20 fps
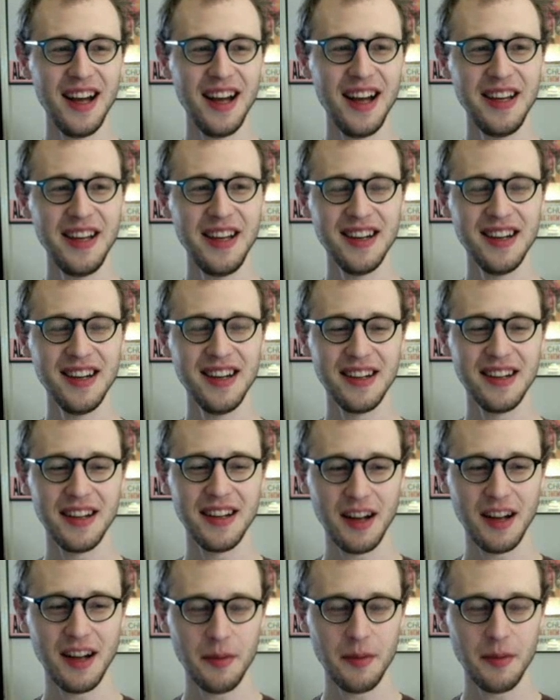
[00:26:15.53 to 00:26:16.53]
I uh,
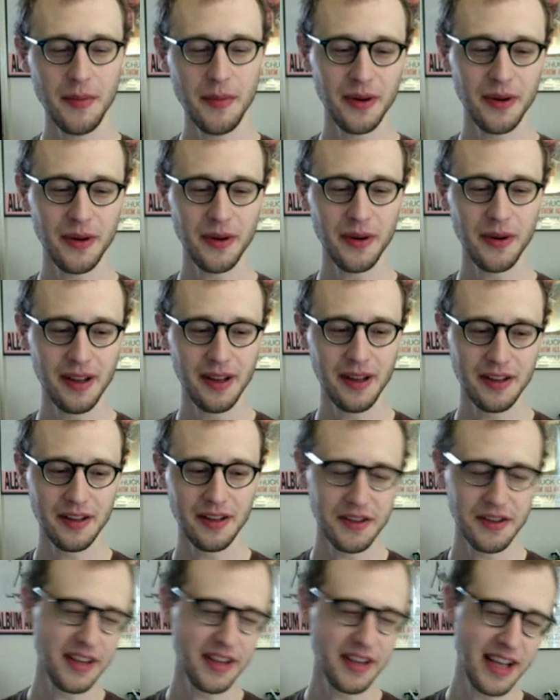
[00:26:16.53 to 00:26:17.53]
I remember.
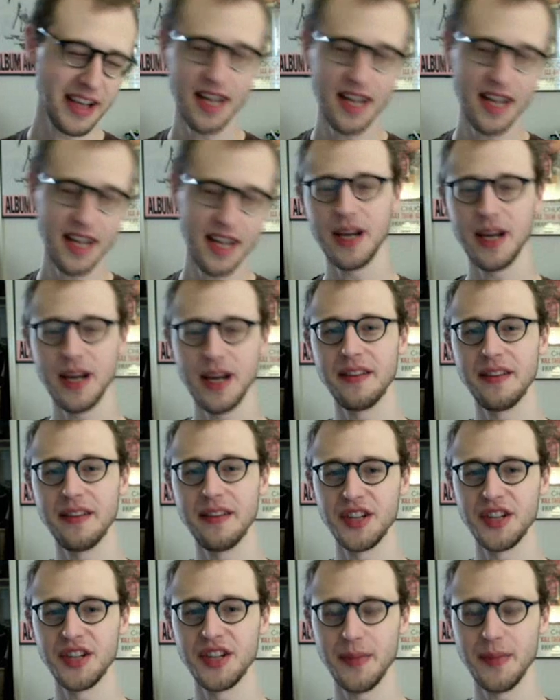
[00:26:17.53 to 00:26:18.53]
So the guy came
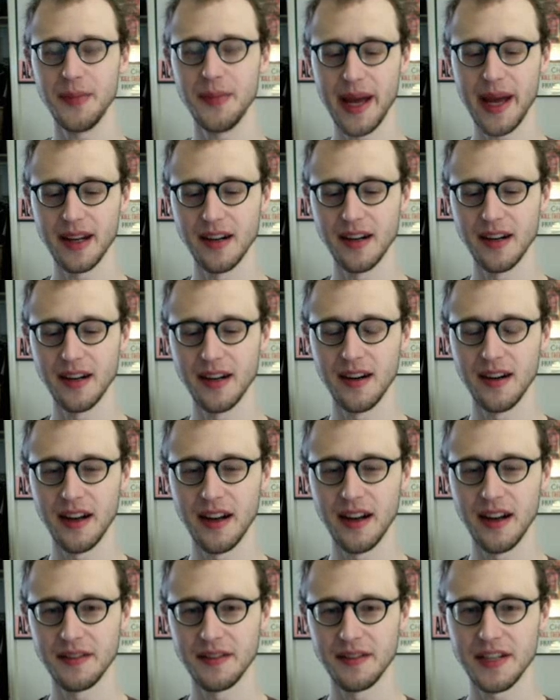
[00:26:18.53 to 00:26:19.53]
in, the sheep handler,
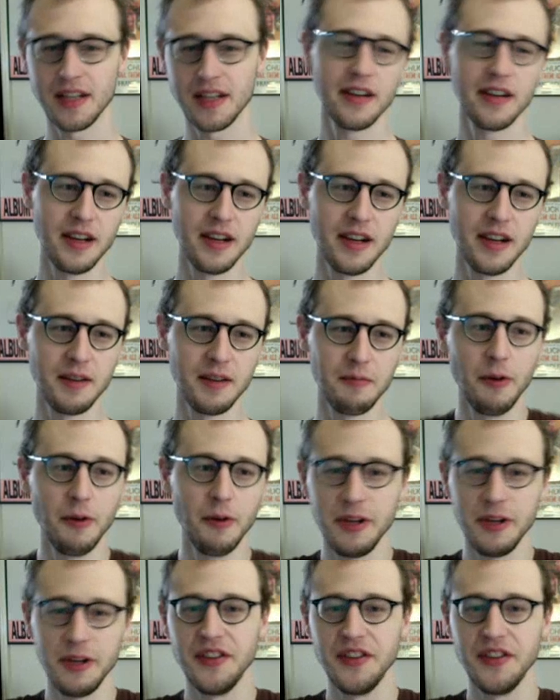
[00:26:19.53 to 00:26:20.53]
and I was like, "Okay, what
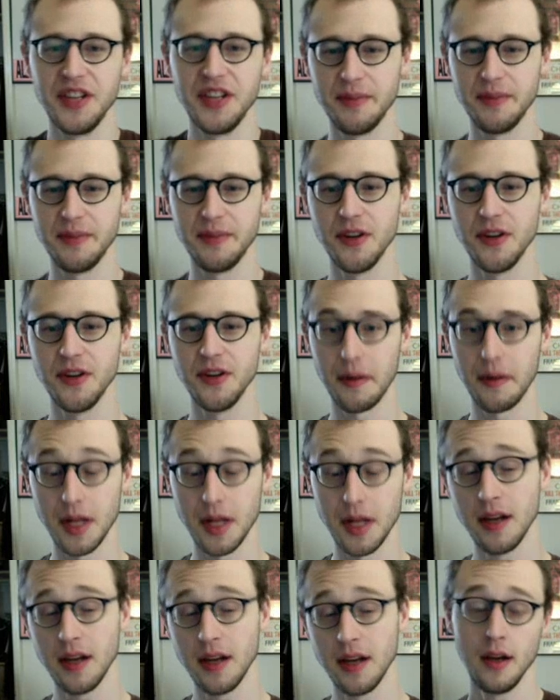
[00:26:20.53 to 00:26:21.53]
do you need the sheep to do?" And I'm
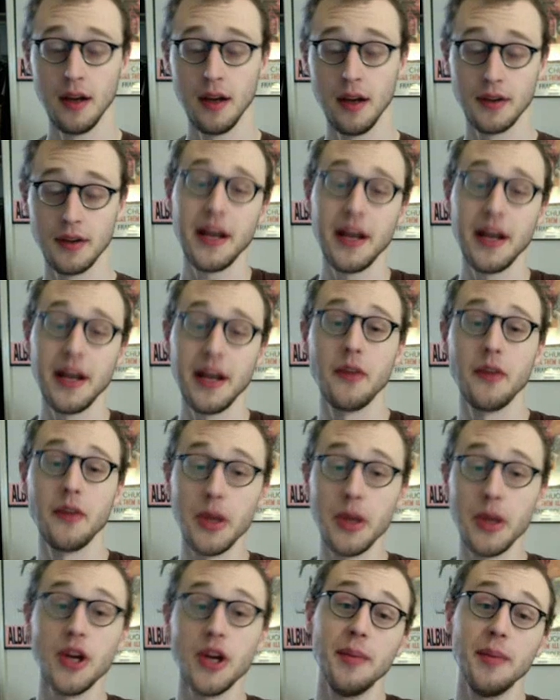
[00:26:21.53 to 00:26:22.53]
like, "Stand there and
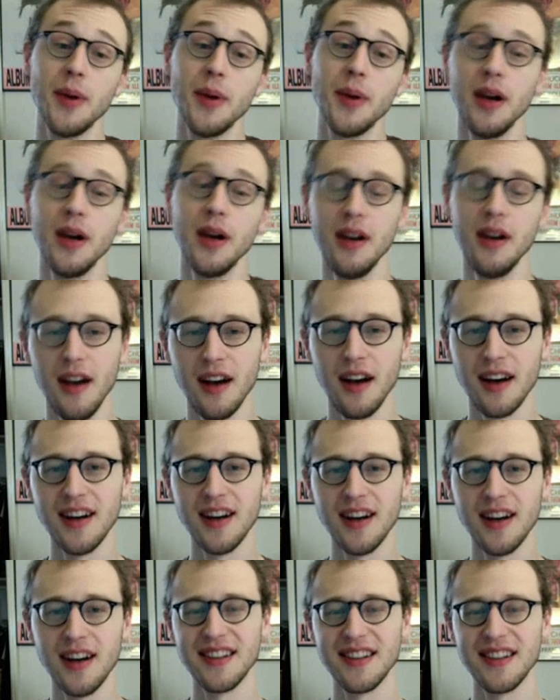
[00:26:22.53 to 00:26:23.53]
be a sheep."
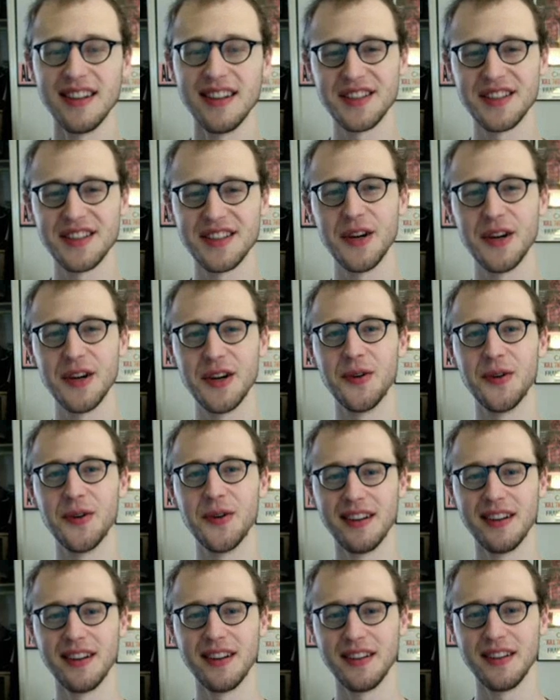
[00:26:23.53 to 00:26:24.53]
Uh,
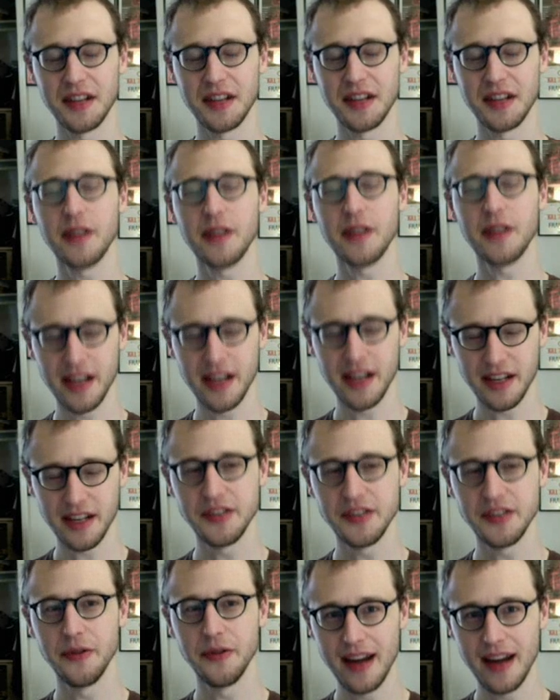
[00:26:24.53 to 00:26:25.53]
so he was like, "Okay, I
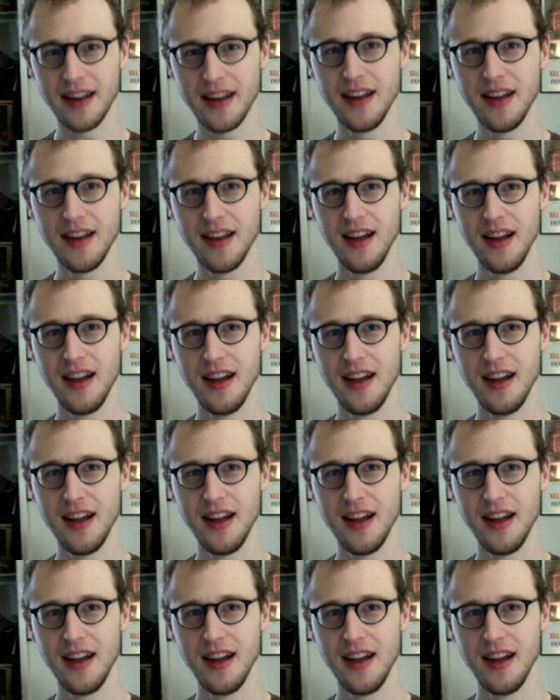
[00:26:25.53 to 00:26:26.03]
can do that."